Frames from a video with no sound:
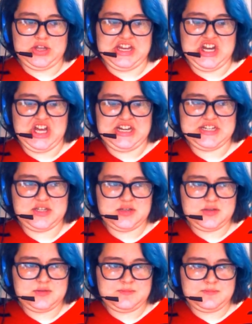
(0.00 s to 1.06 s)
your first reaction
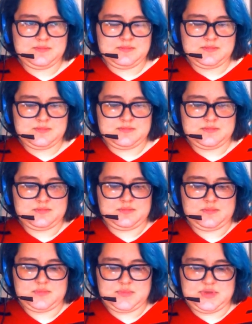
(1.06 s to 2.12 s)
was like, are we really
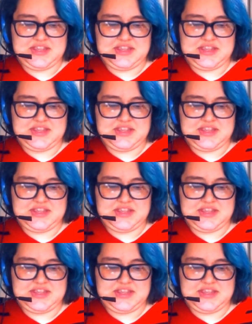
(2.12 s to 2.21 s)
doing this?